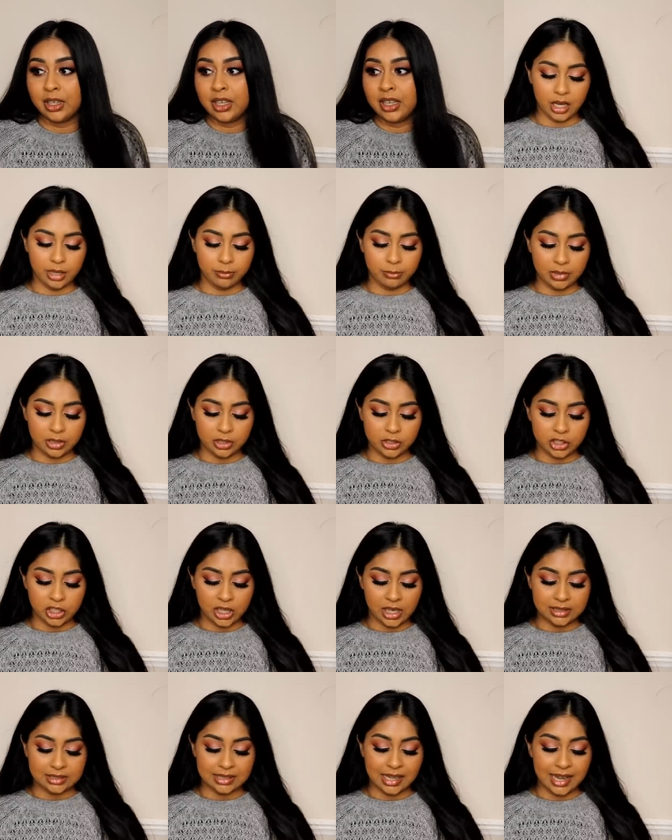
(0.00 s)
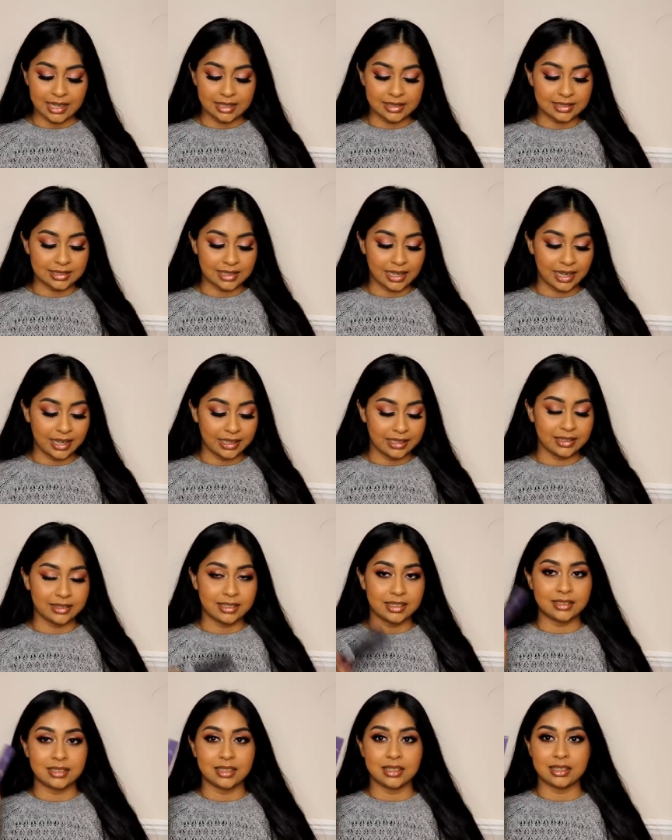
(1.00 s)
I'm in the shade Tan Sand.
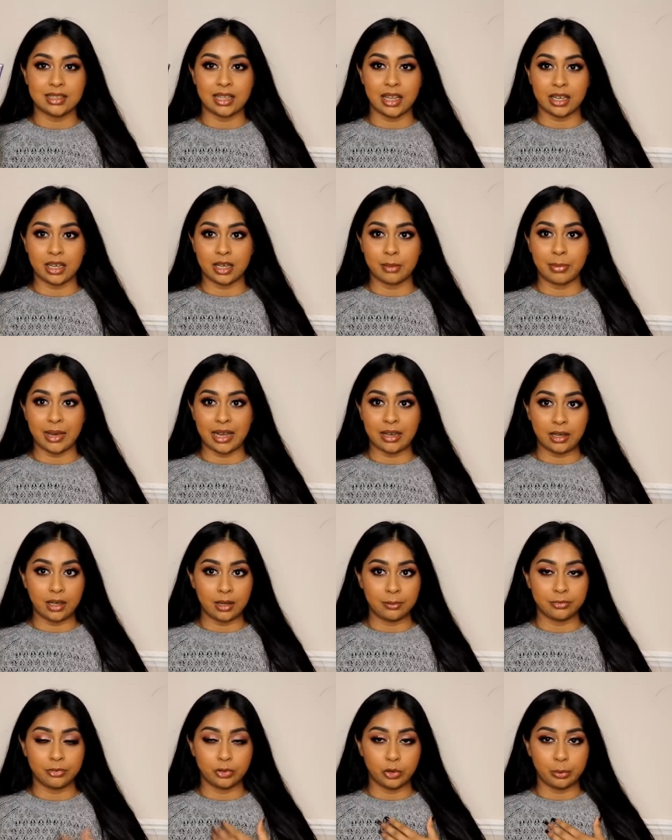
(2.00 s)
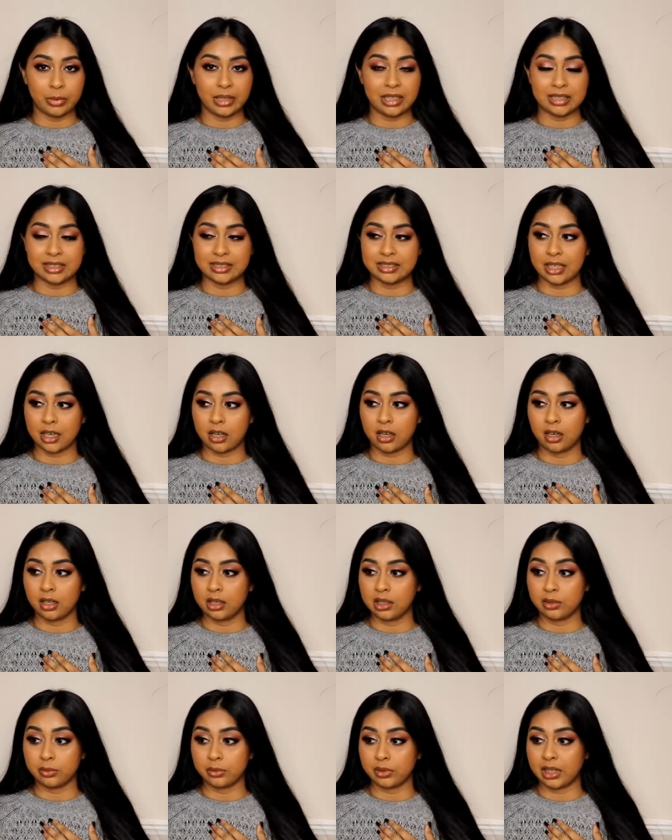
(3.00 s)
This is like a backup for me because I
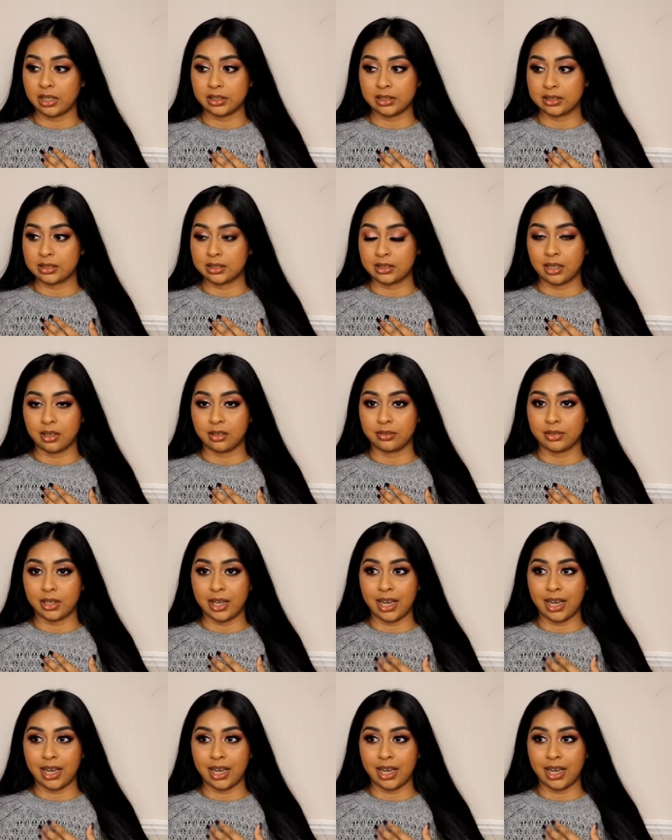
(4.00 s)
can't live without this stuff.